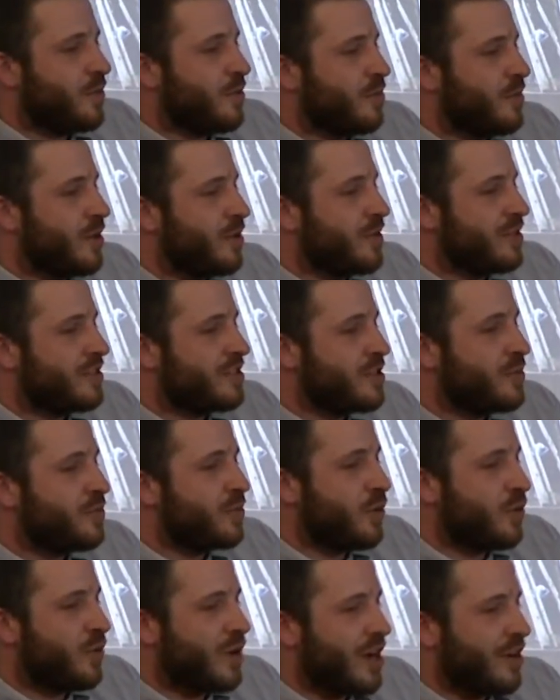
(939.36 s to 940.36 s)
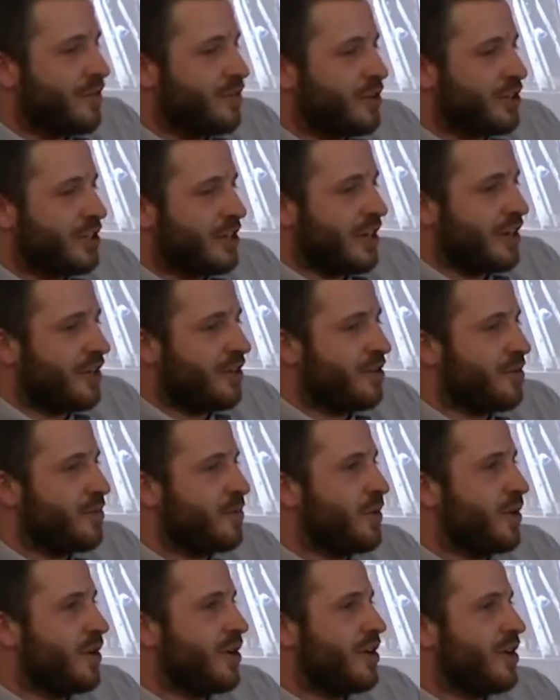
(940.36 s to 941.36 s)
maybe a simple way of looking at it.
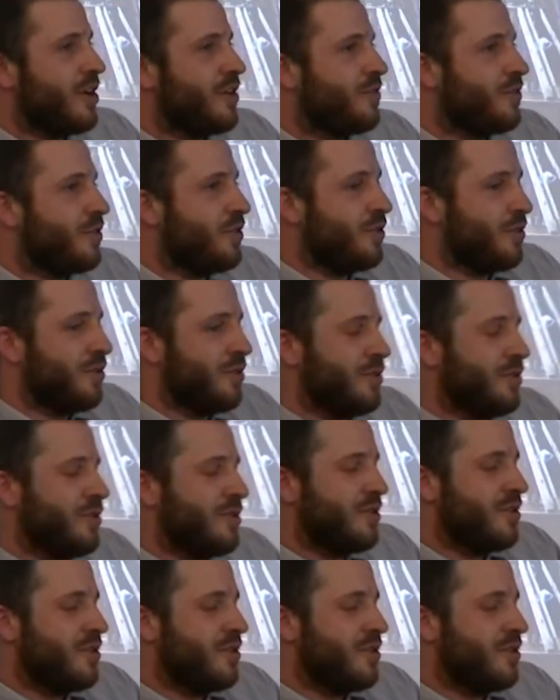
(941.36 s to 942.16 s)
But if you